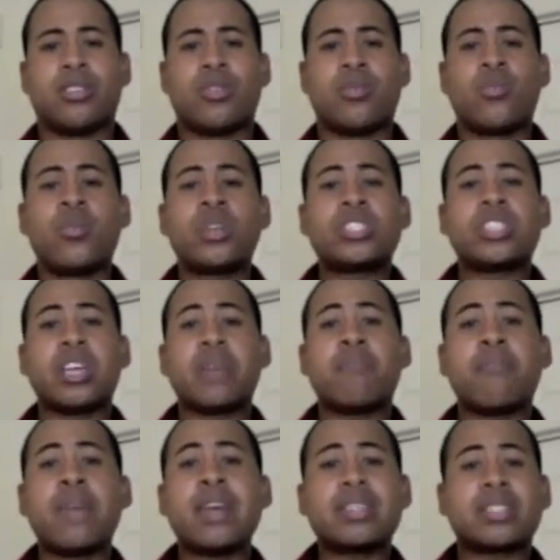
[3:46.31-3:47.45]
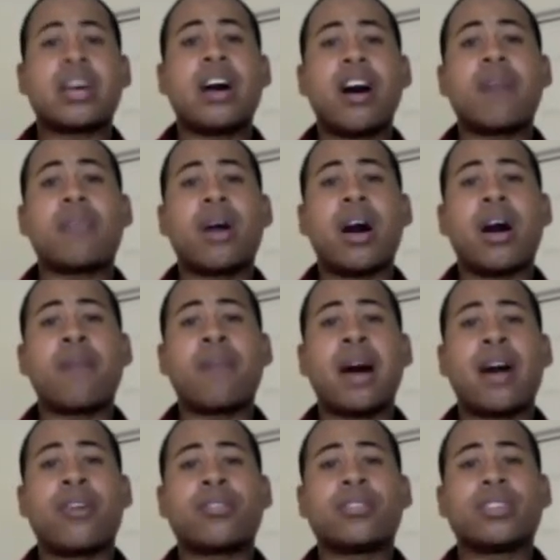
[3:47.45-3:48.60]
which makes up
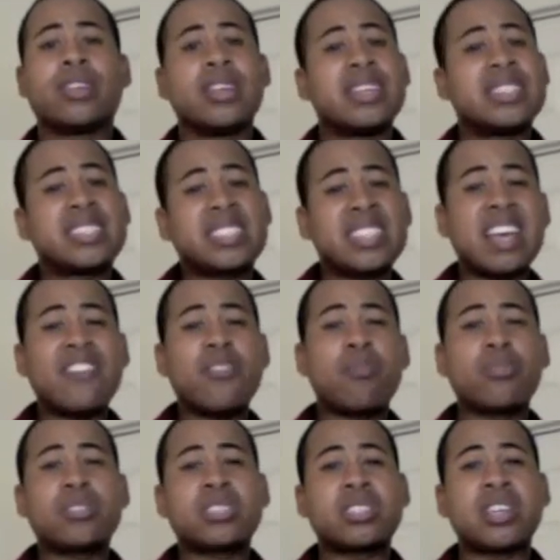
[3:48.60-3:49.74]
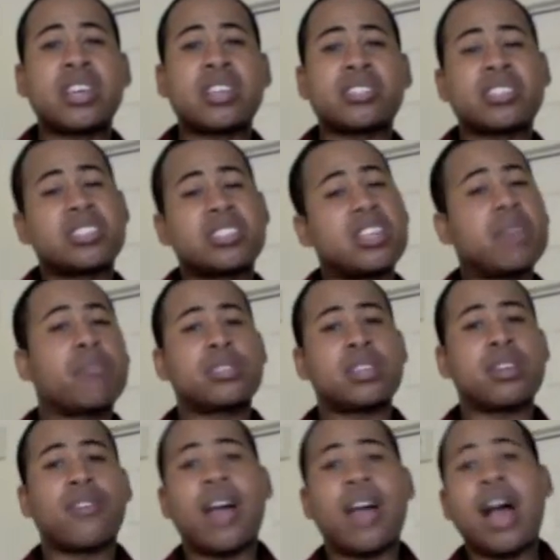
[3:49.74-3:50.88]
about 7% to 10%
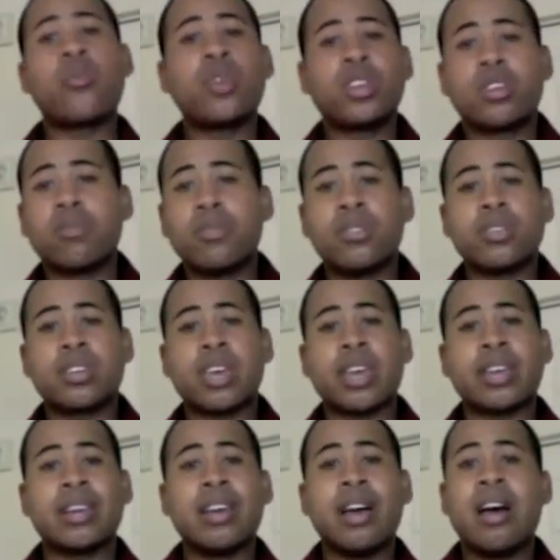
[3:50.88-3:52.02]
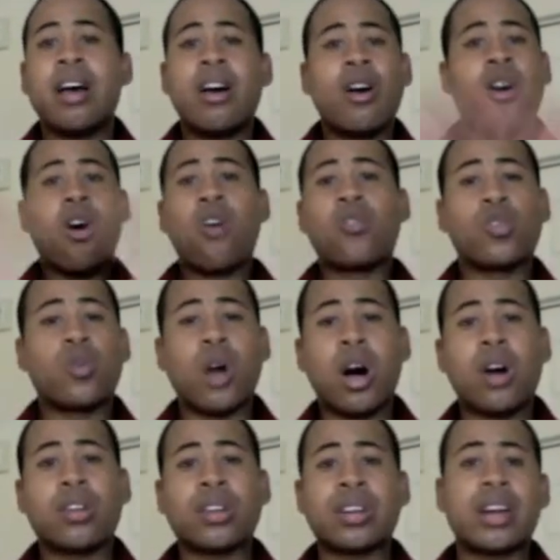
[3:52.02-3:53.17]
of how we communicate
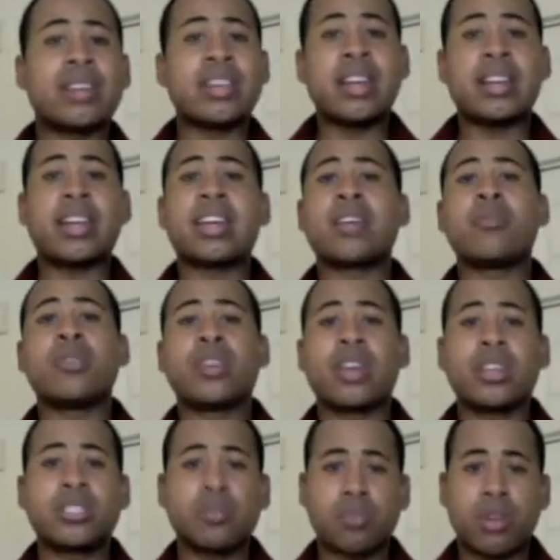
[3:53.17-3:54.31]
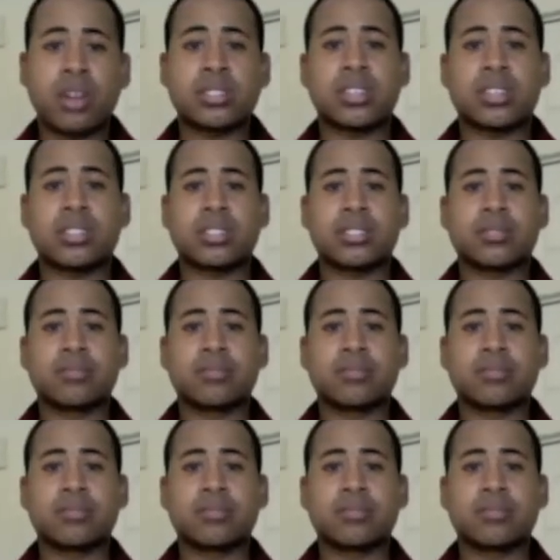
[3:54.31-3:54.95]
overall in our day-to-day communication process,